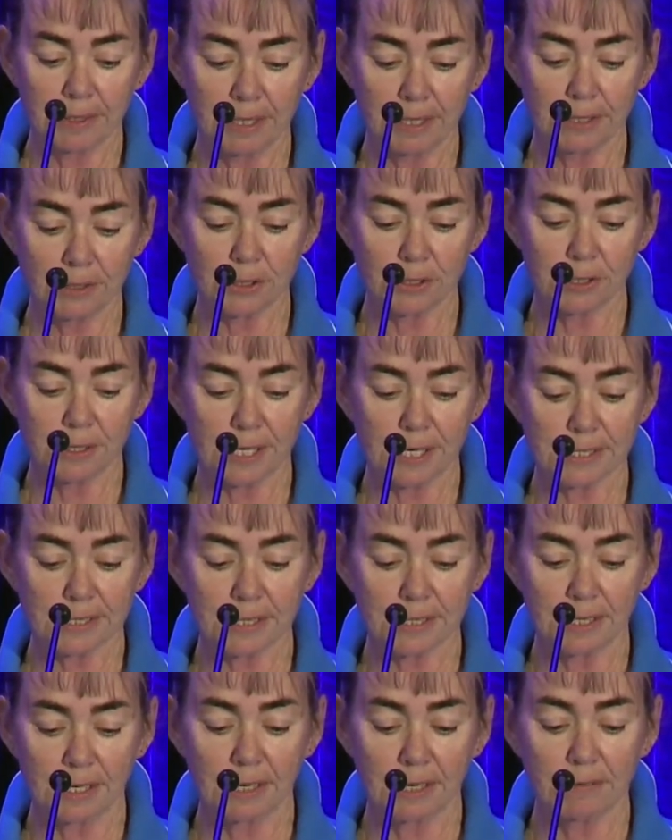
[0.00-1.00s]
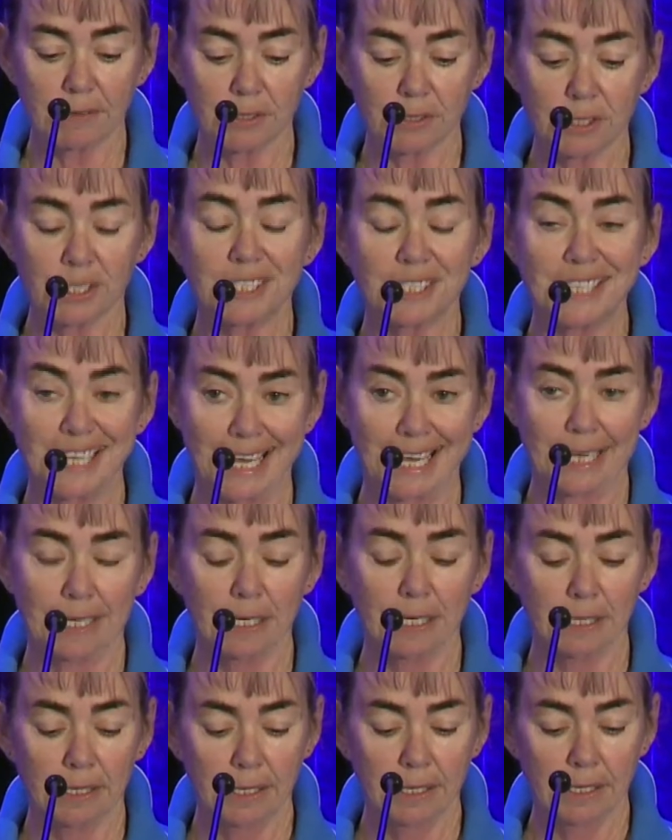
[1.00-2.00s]
in 2011 to
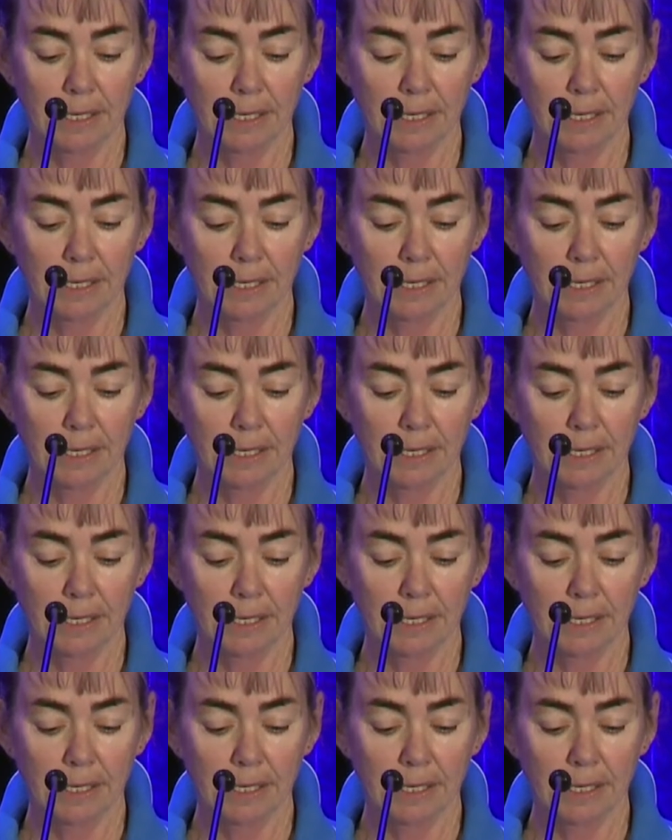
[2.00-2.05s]
10